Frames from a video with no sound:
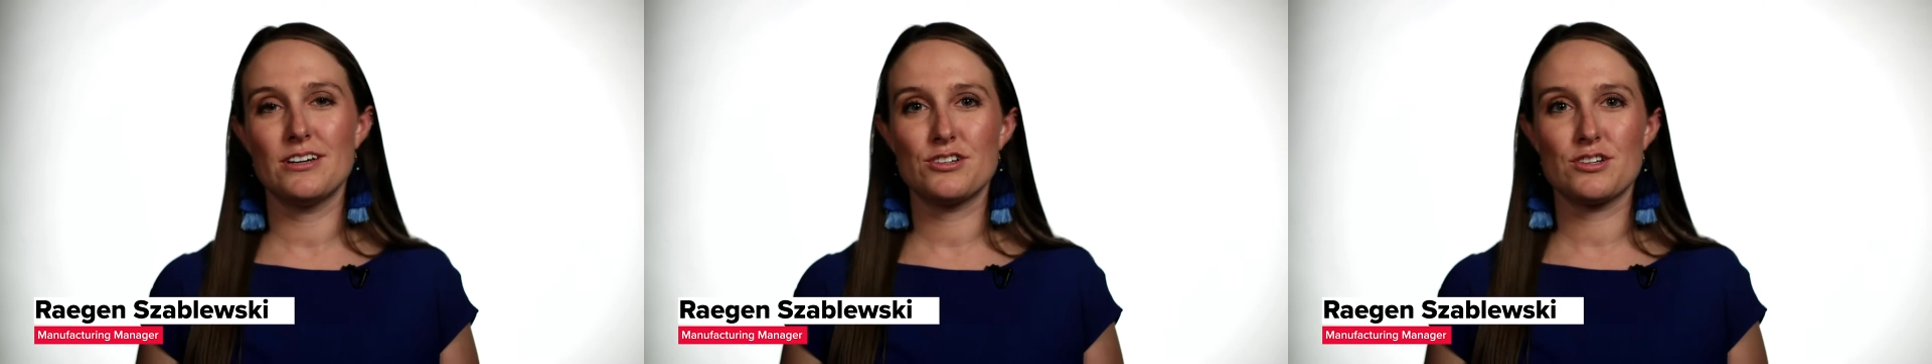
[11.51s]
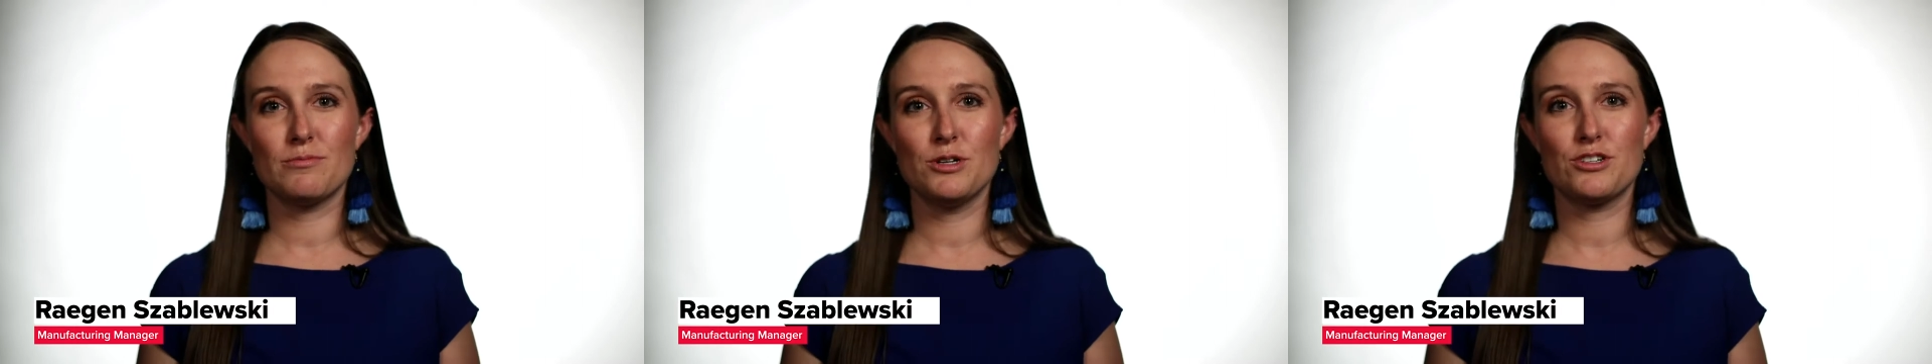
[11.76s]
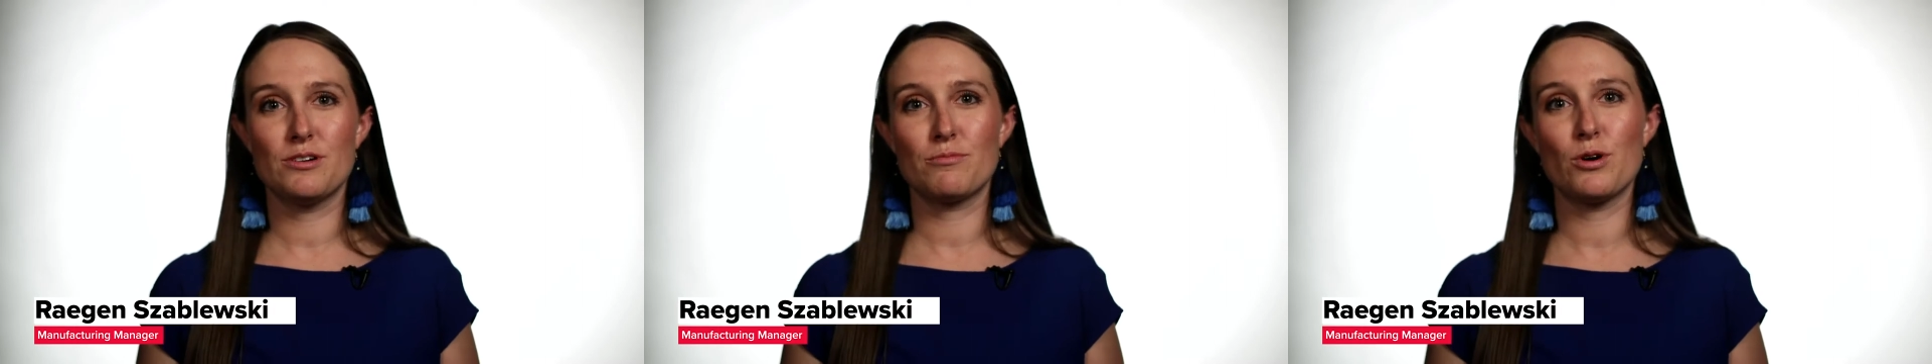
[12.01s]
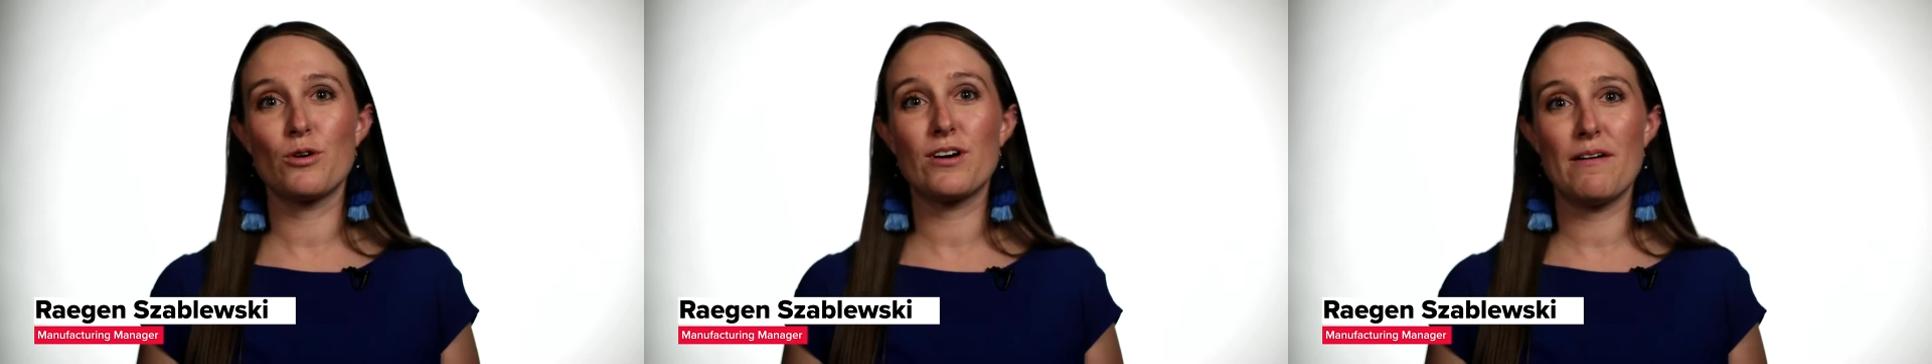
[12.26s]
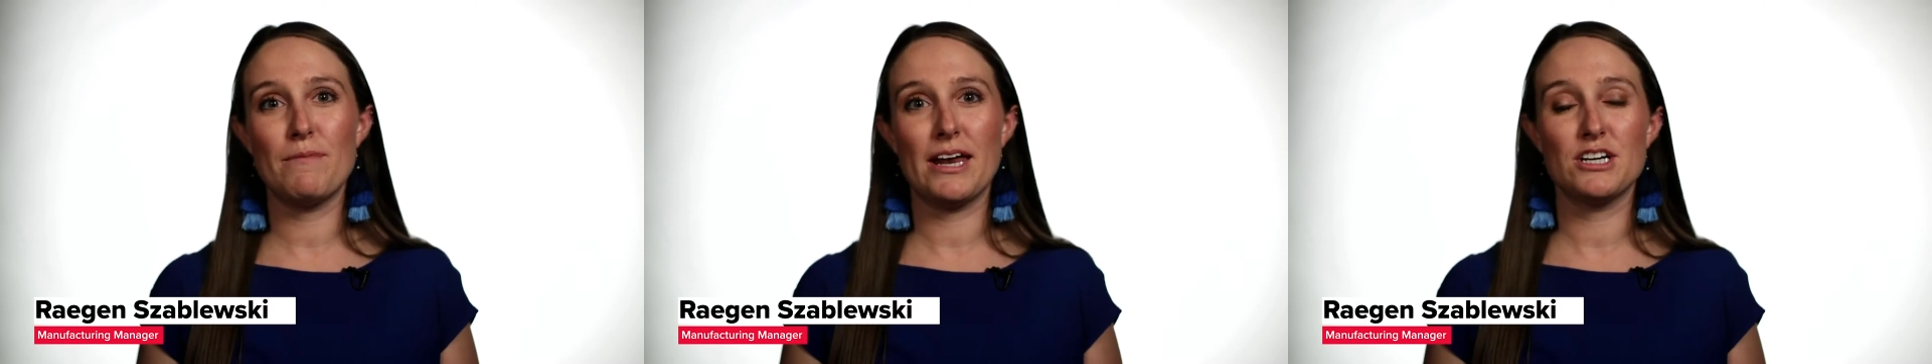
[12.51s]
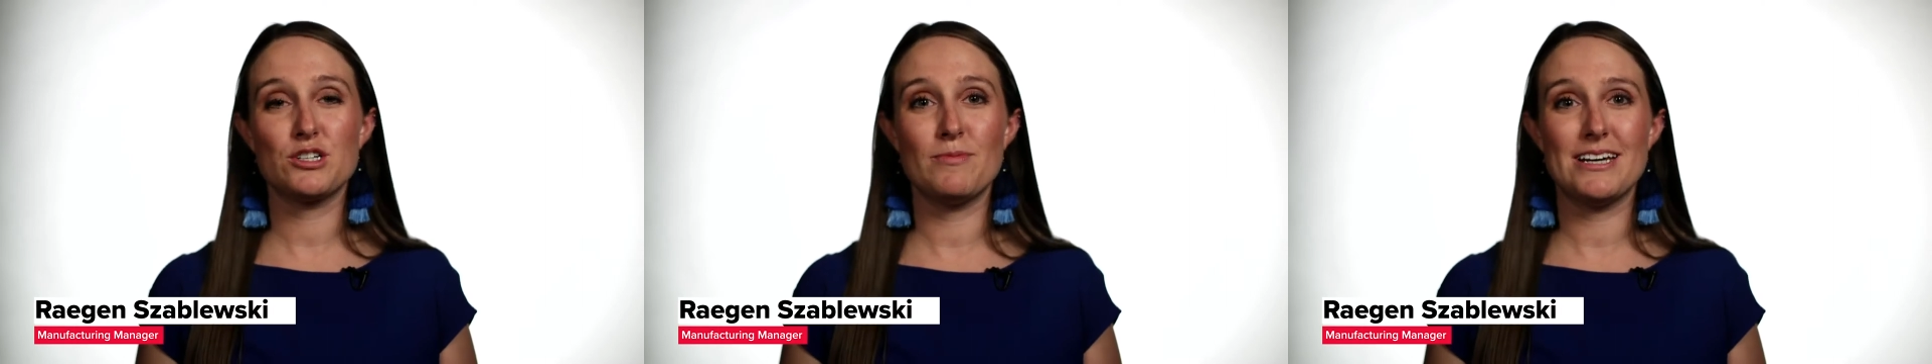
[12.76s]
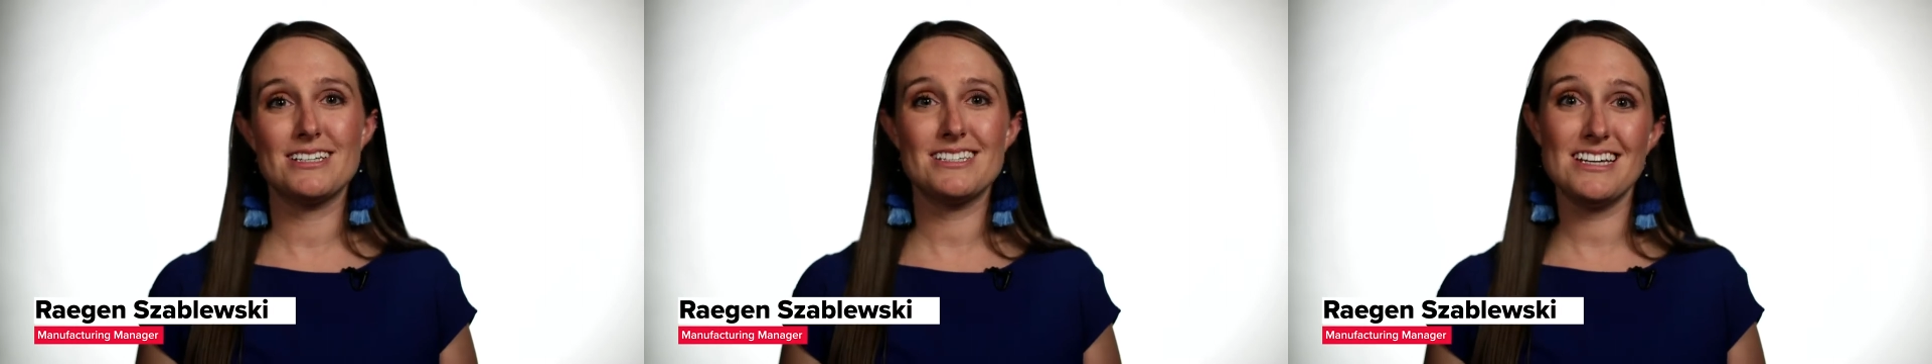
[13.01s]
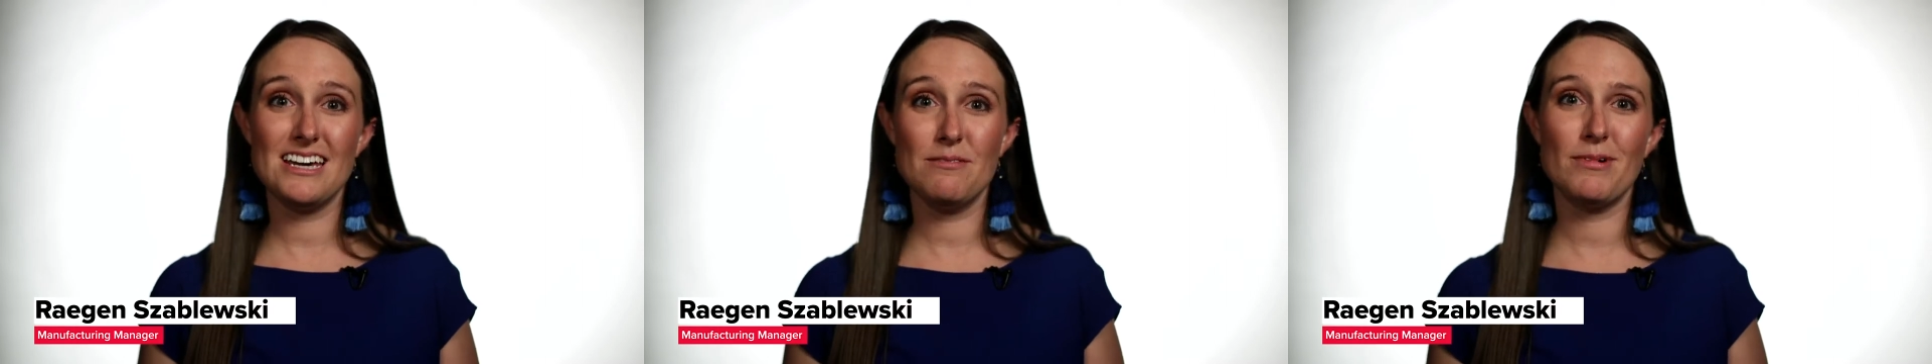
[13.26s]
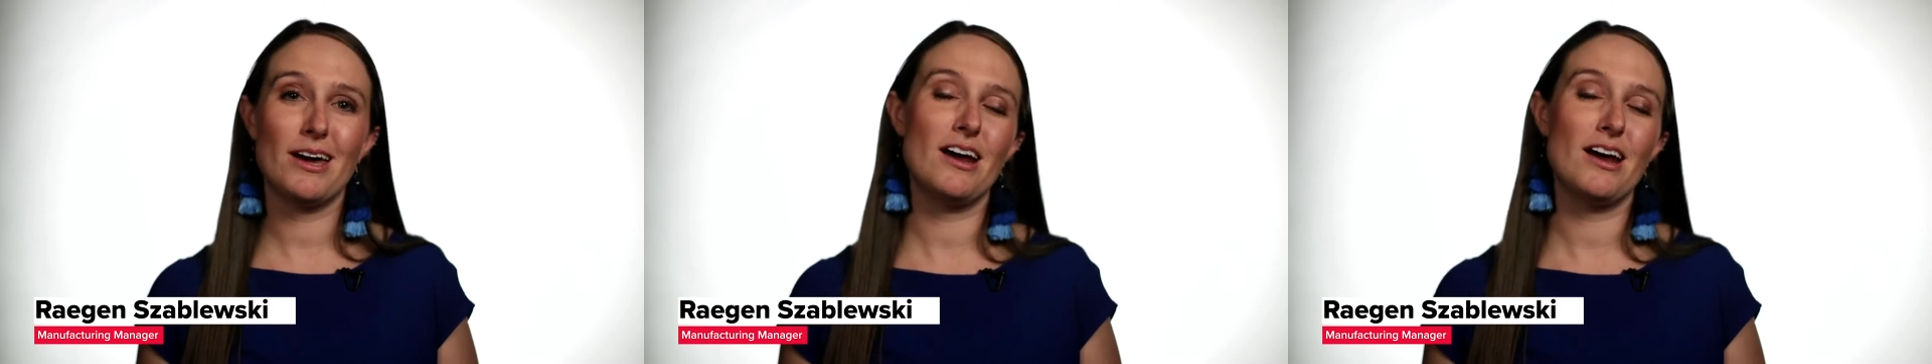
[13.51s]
and Distribution Program Management team,